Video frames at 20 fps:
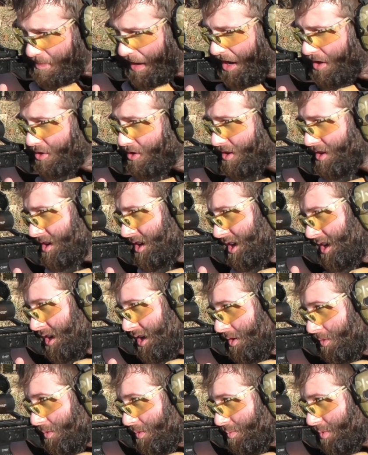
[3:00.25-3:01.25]
powder,
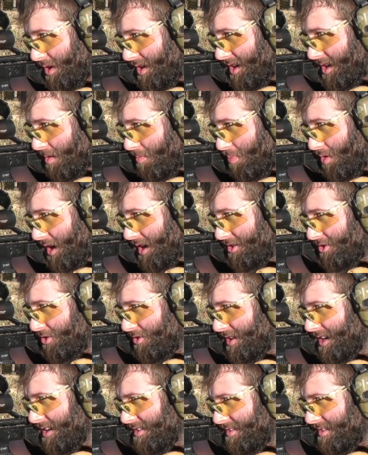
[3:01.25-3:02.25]
when we did a pressure
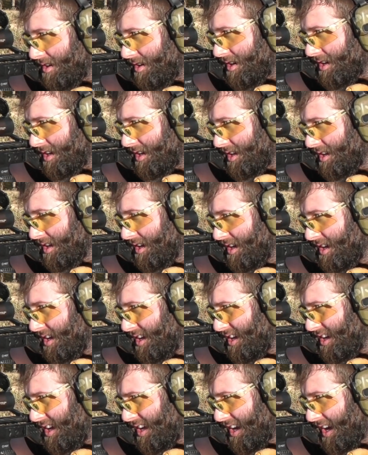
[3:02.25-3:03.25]
test on it,
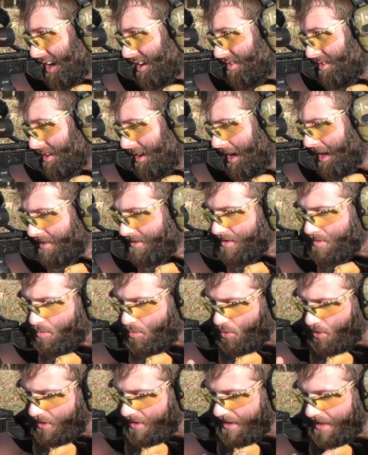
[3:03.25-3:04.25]
it actually had
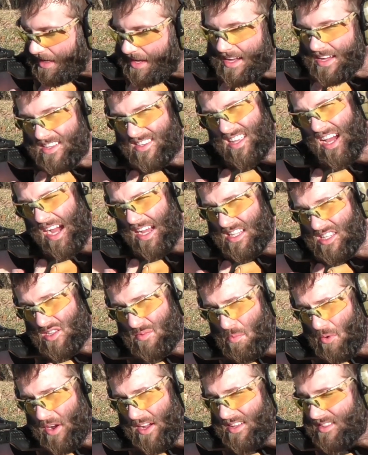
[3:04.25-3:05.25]
some really tight
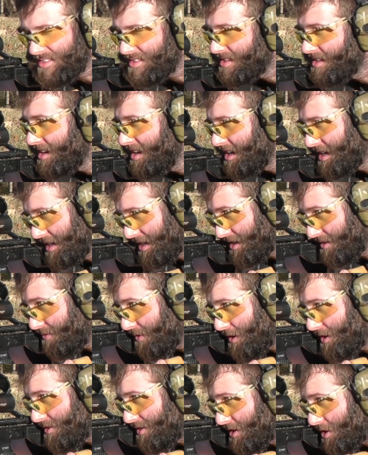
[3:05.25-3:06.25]
spreads as
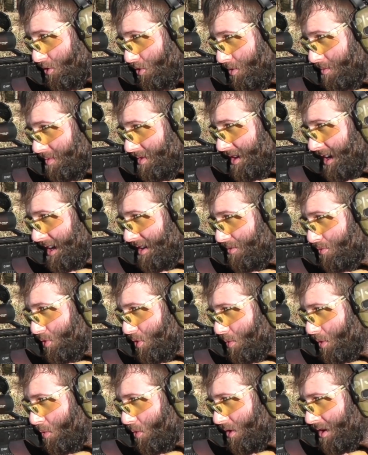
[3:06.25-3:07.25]
far as the group size
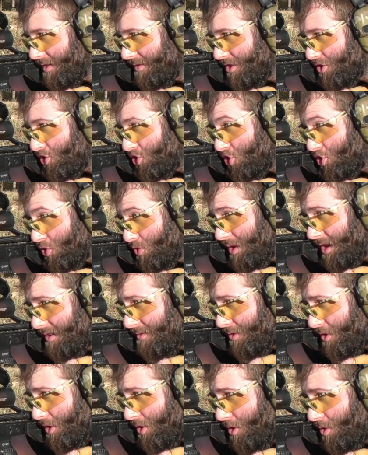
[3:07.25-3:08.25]
when we weren't even shooting
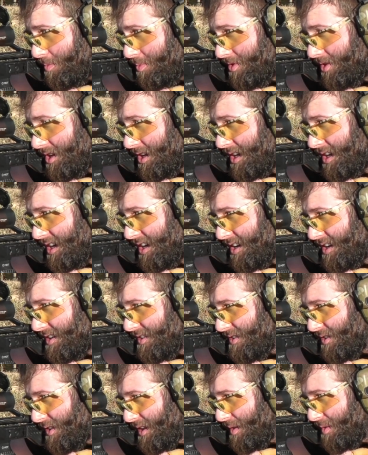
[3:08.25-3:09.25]
for groups.
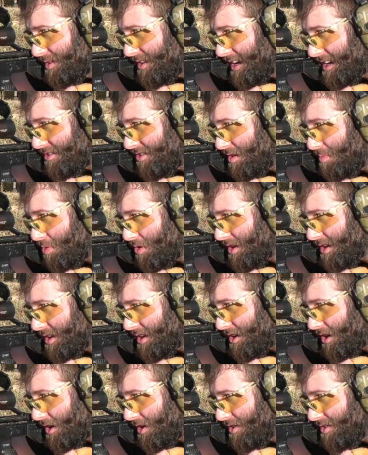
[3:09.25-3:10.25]
So that was actually pretty
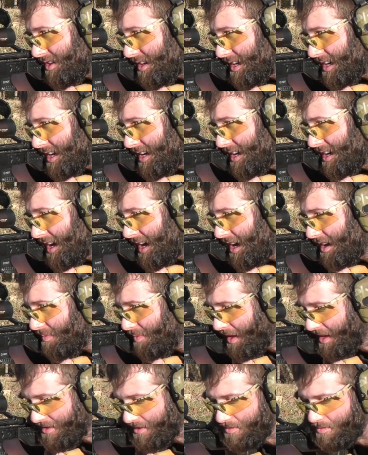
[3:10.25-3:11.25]
encouraging. I,
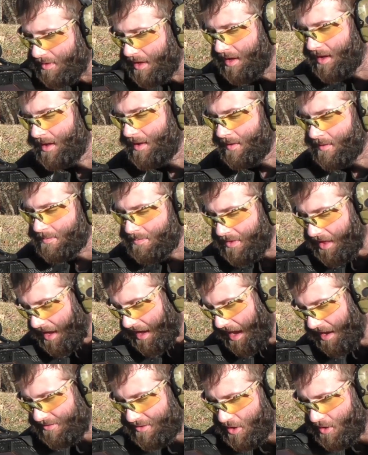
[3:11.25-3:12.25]
that's
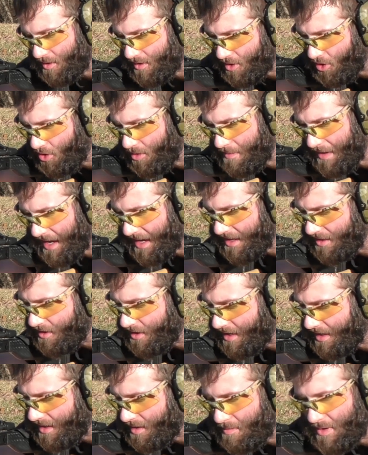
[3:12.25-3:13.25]
after going back and
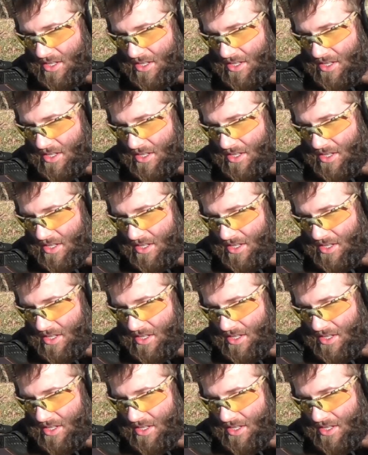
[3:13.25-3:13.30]
looking at a